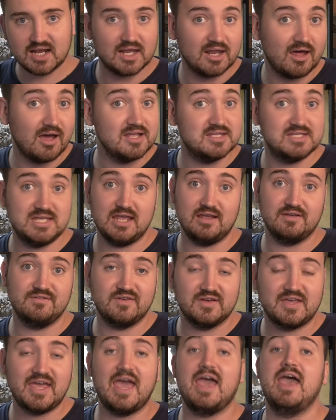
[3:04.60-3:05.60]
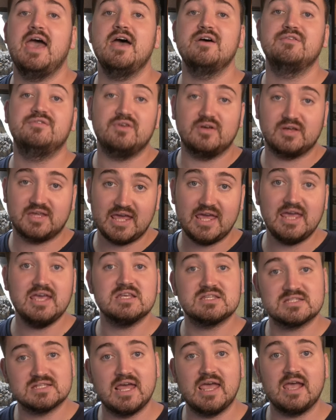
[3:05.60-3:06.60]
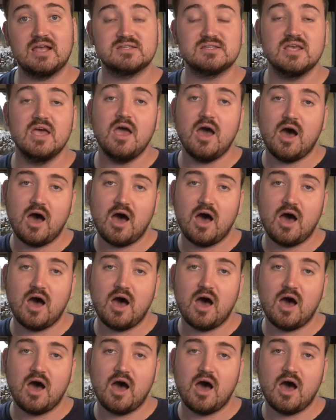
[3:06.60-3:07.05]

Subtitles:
and lighting for care for kingsnakes,